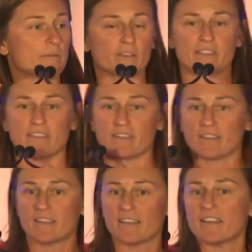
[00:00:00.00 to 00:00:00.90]
with the
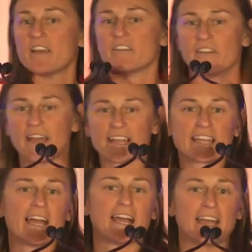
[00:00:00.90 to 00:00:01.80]

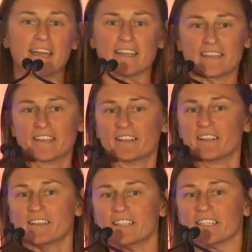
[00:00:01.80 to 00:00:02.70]
fat guy in
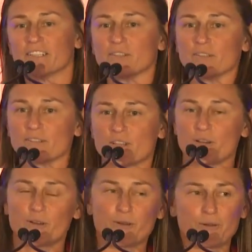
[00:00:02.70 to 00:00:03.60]
a little
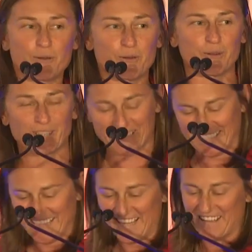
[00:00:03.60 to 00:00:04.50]
coat.
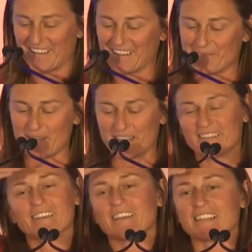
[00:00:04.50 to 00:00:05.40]
But
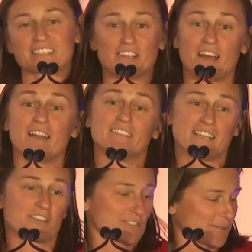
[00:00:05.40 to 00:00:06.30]
it's not. It's
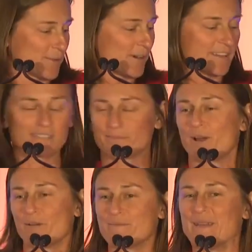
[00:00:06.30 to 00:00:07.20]
actually it's
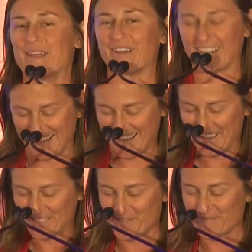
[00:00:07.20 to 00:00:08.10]
probably bigger,
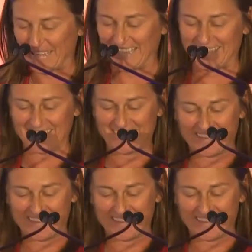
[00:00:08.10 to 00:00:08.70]
too big.